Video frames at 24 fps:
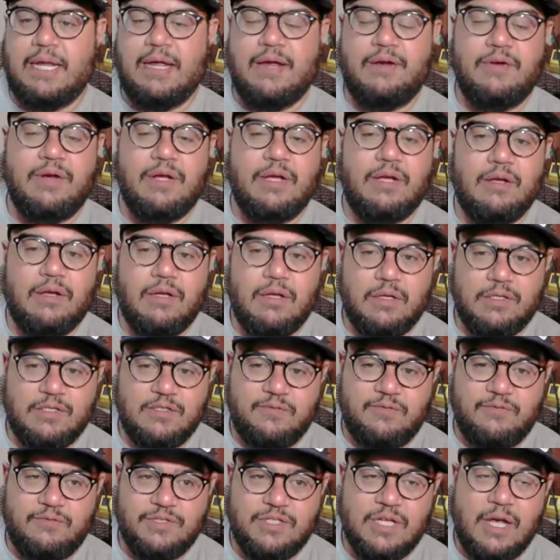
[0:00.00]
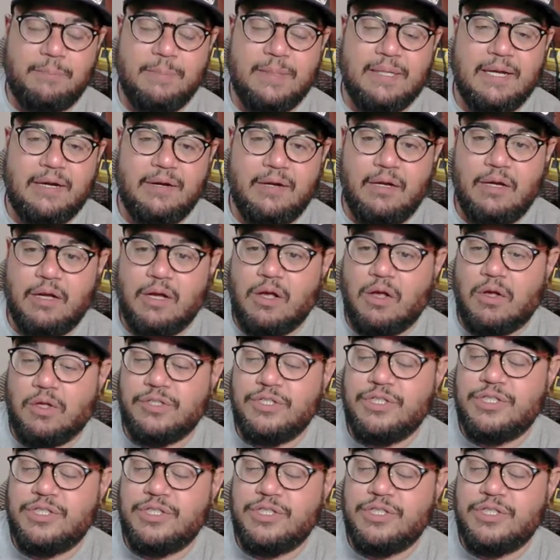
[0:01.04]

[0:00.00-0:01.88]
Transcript: area called